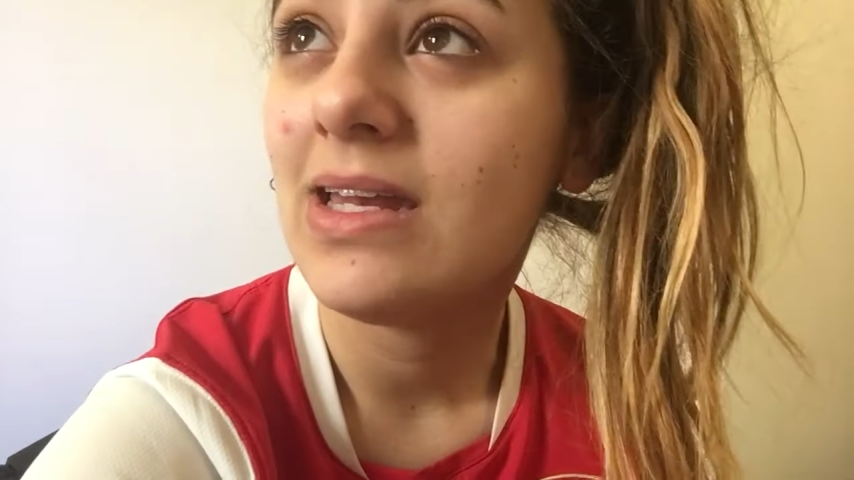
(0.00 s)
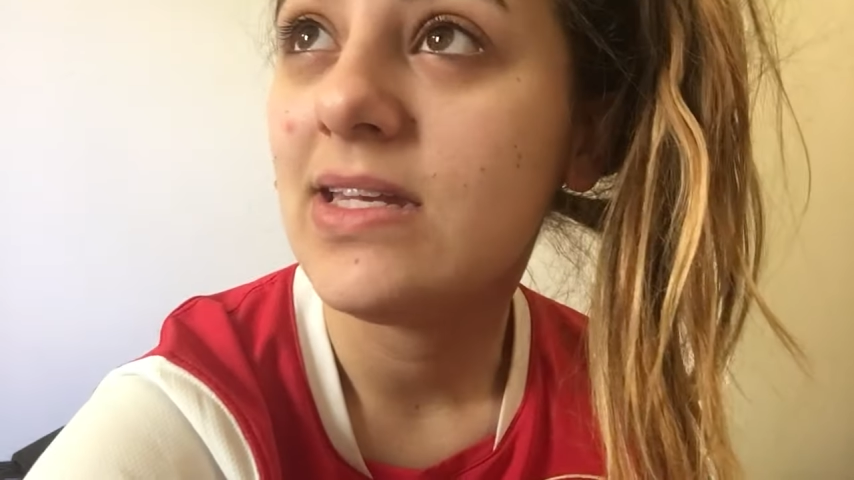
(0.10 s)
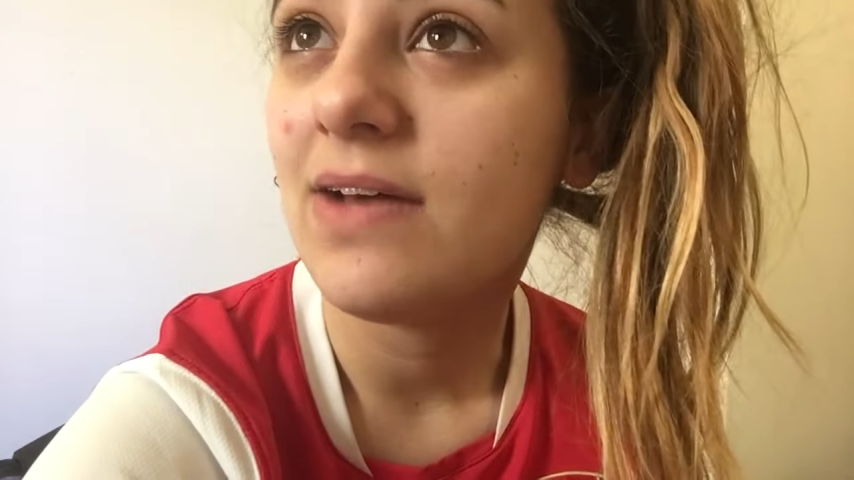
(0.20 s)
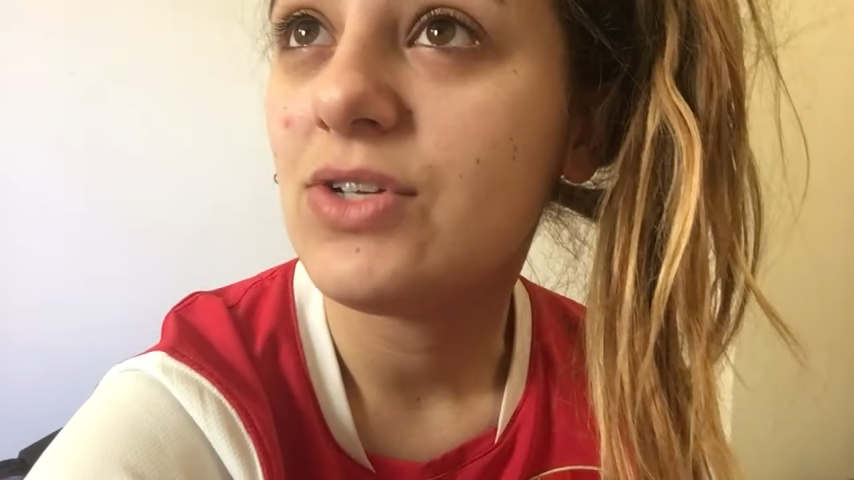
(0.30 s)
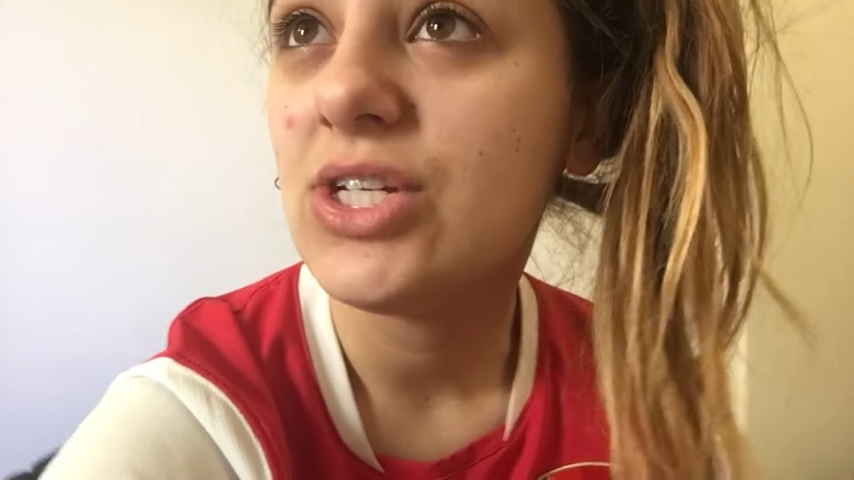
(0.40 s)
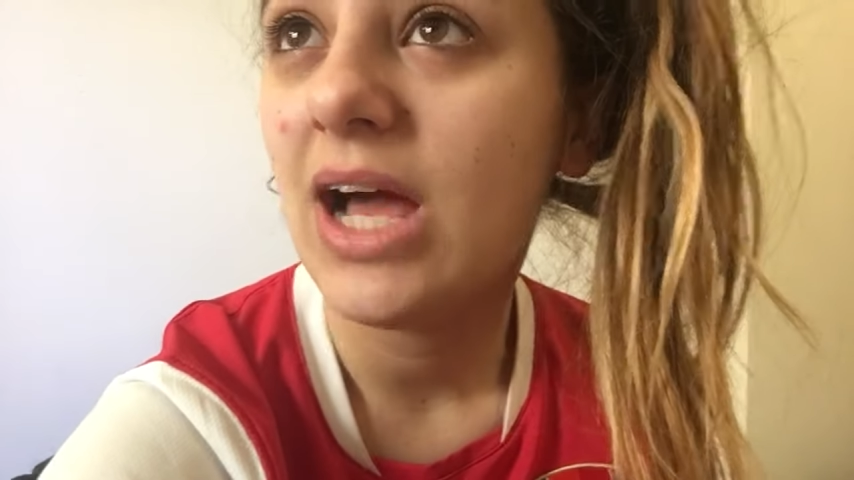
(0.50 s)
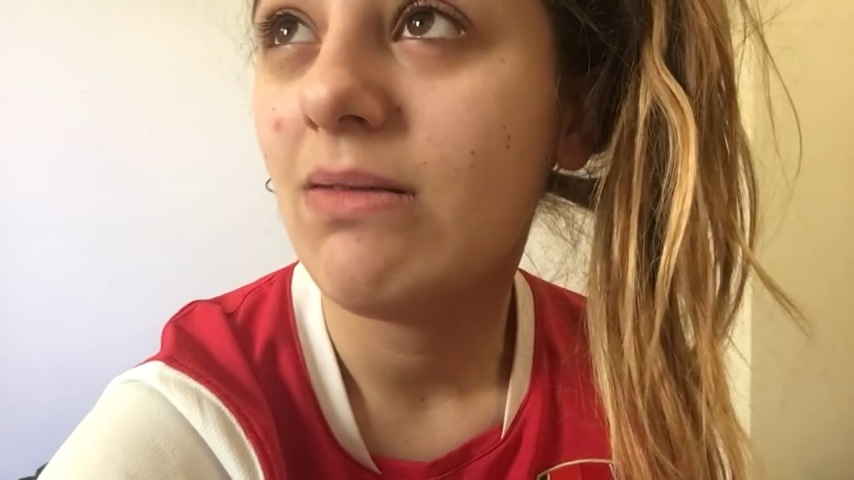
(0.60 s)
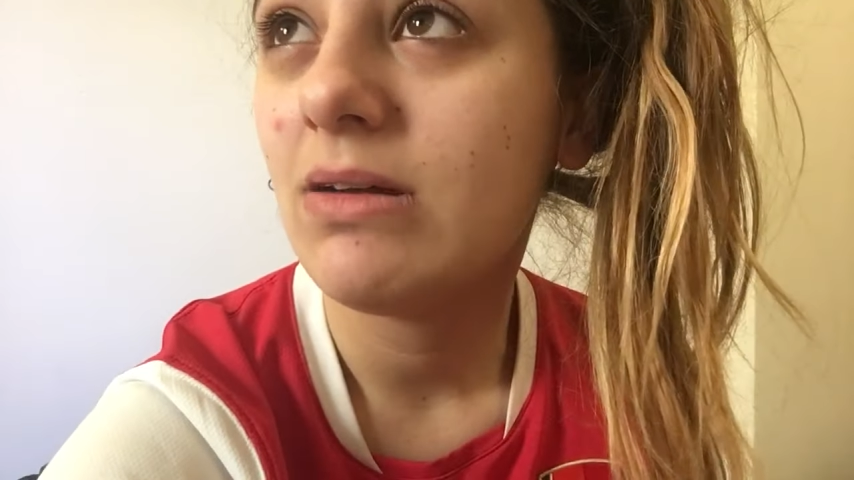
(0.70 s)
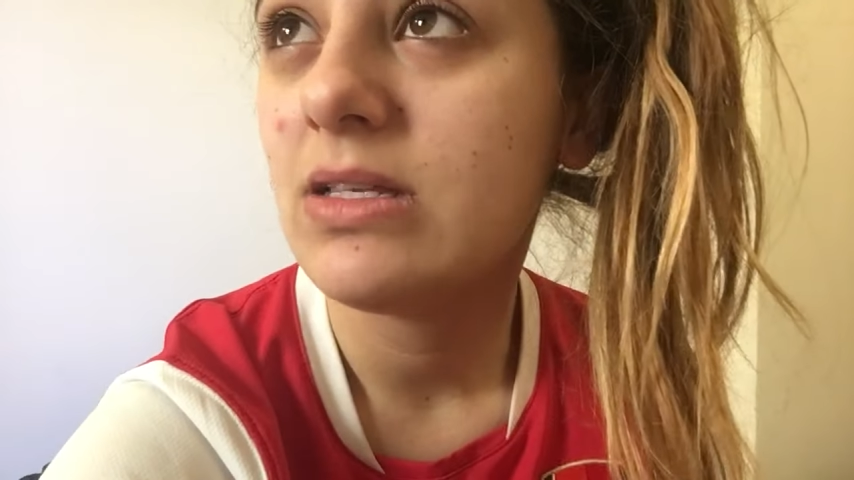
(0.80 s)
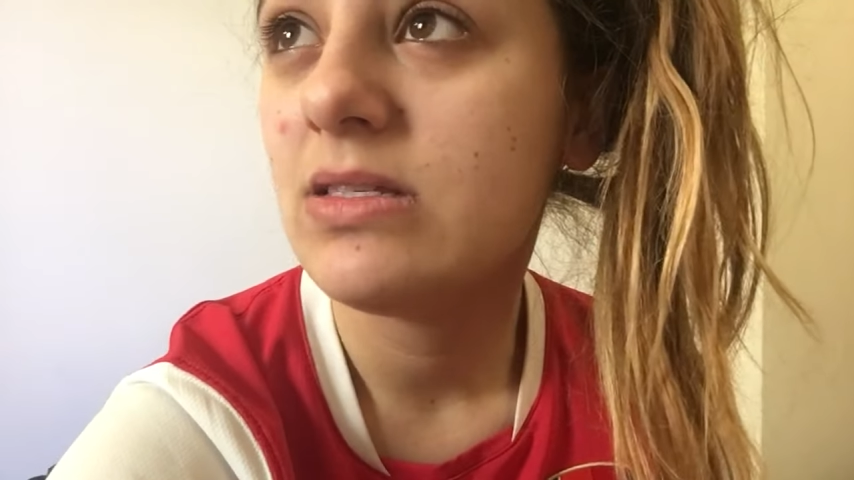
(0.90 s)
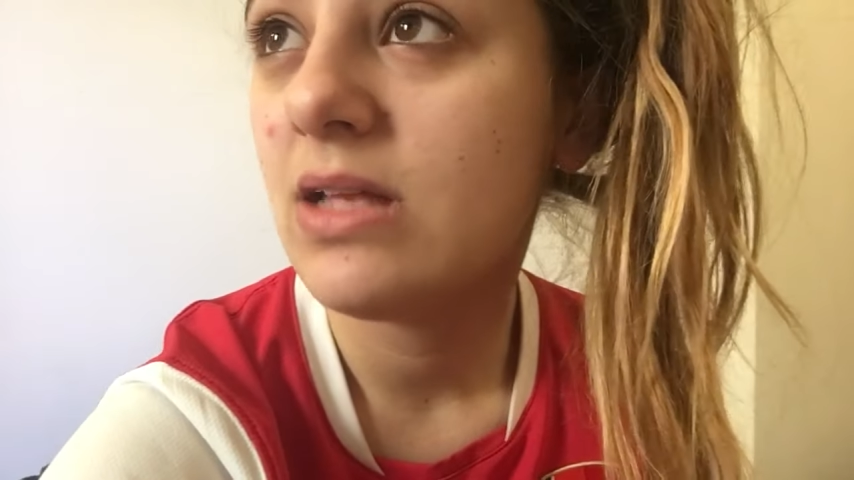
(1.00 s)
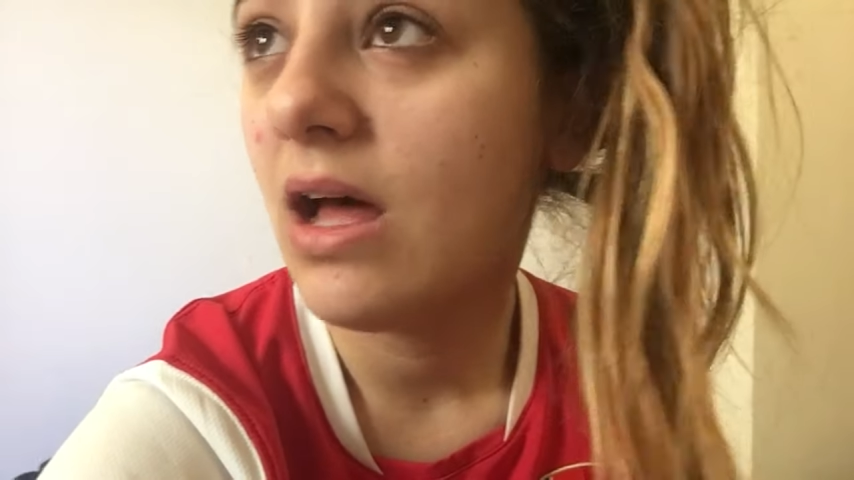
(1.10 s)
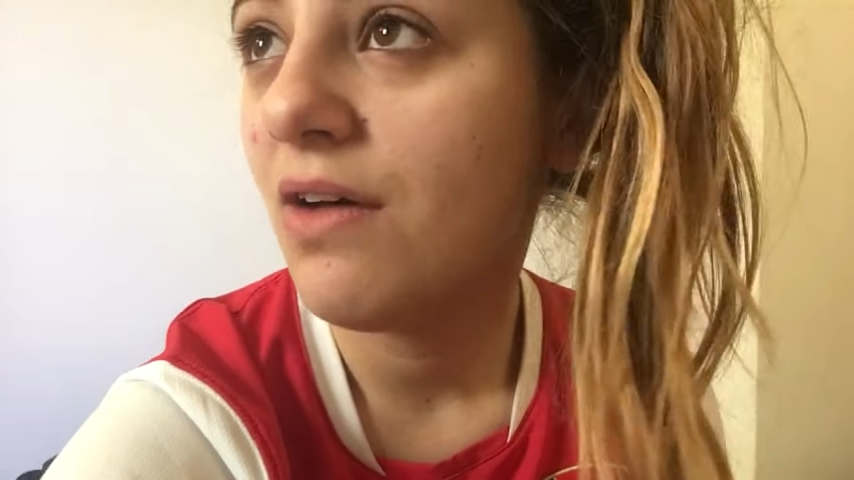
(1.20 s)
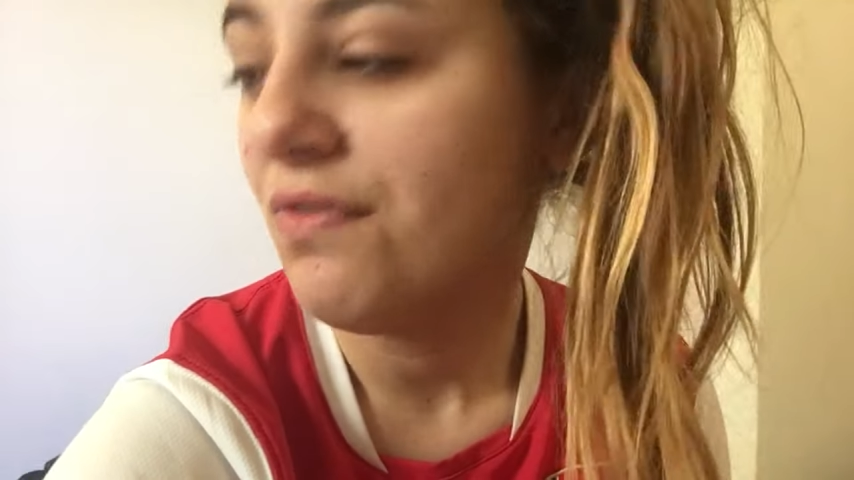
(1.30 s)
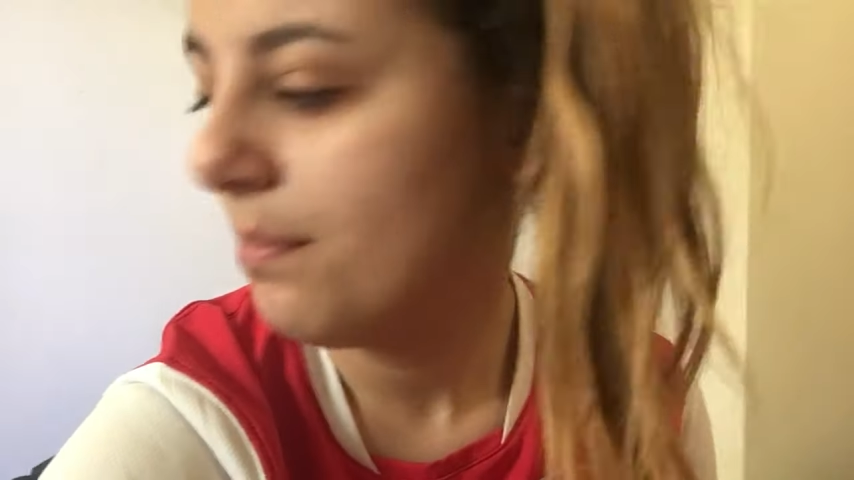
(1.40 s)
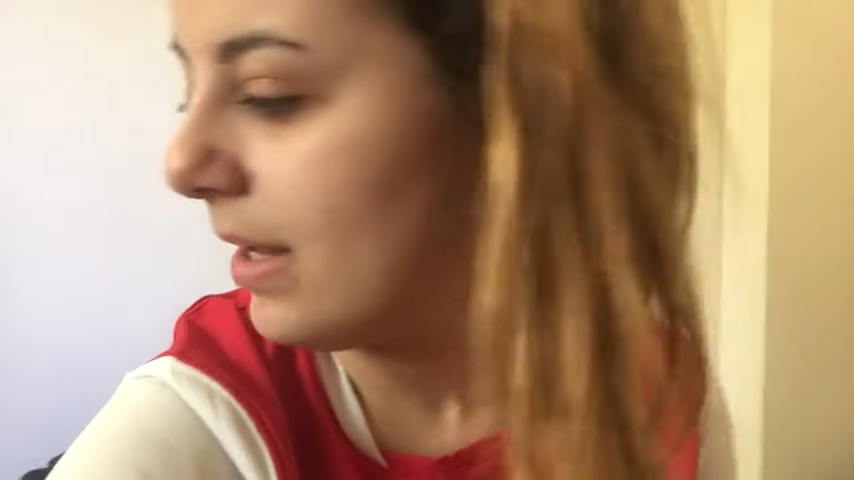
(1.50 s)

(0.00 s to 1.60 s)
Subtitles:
I need to have a shower and stuff,